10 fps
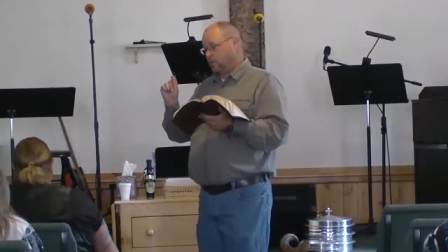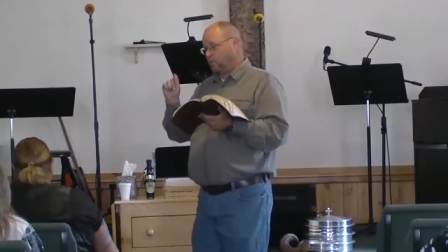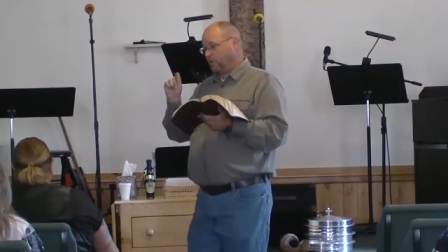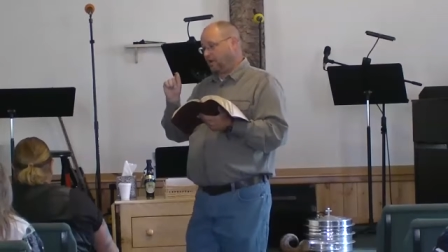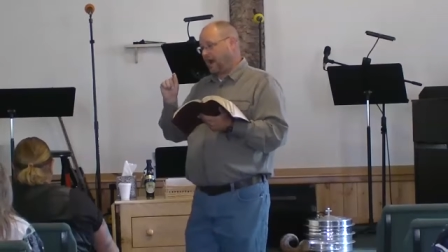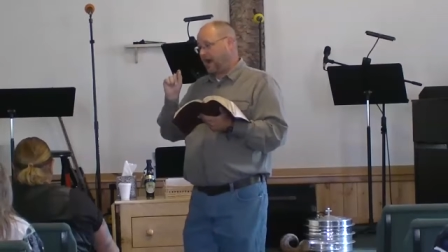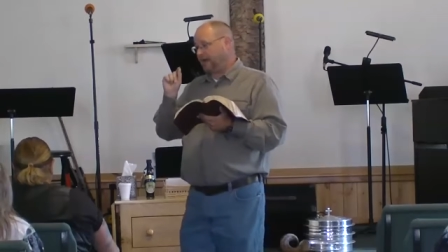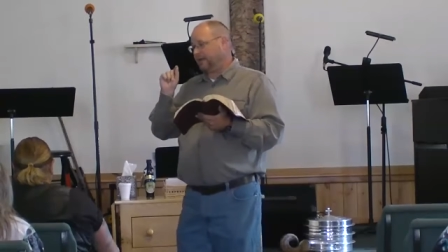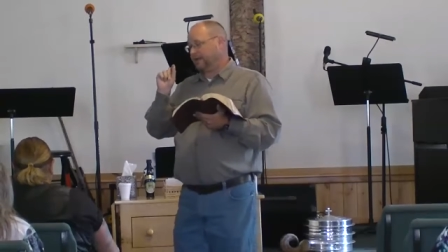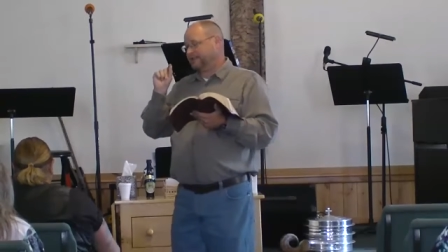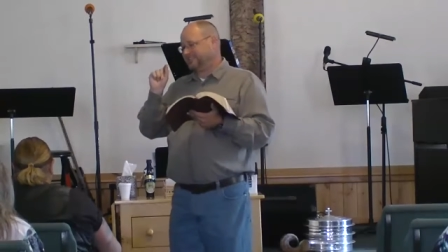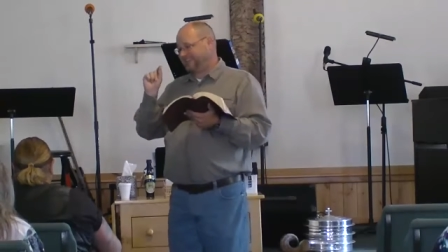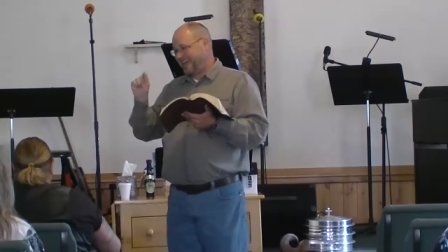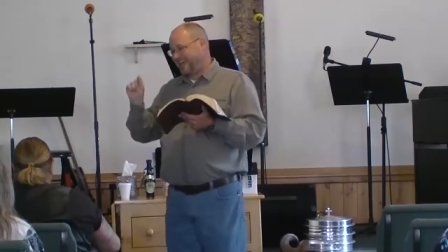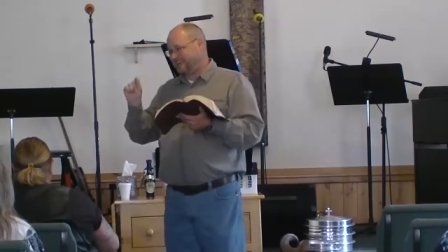where God
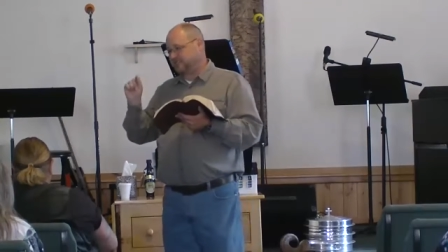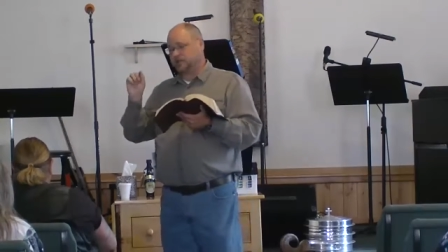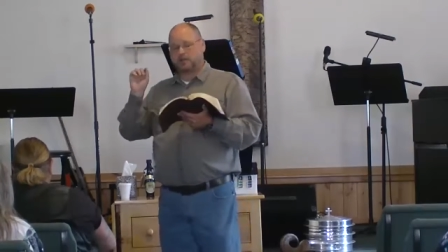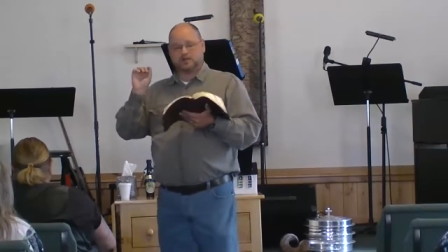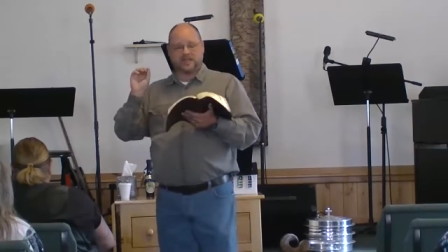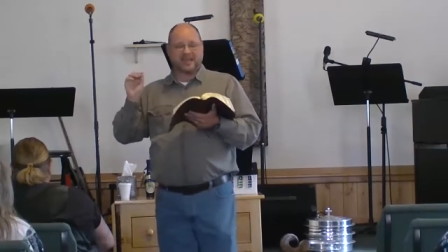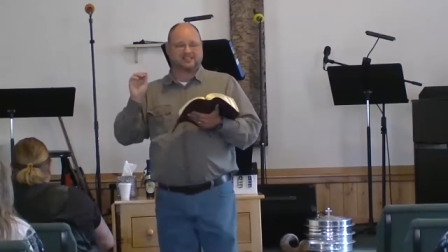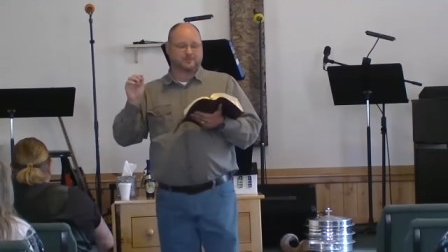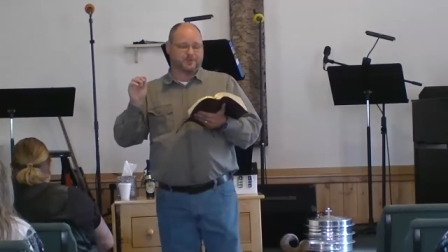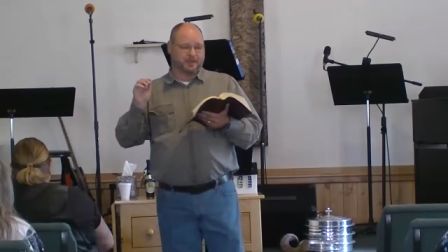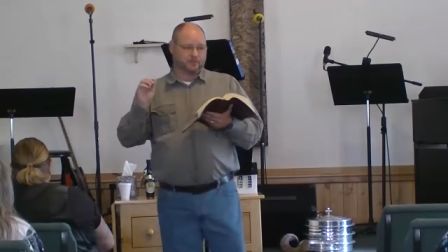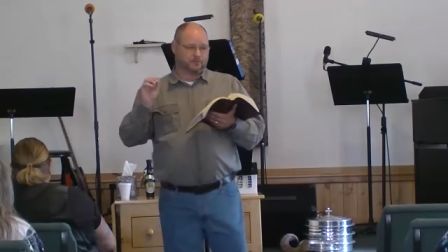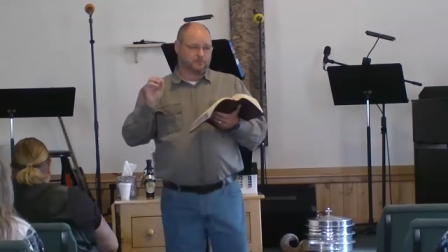says, test me.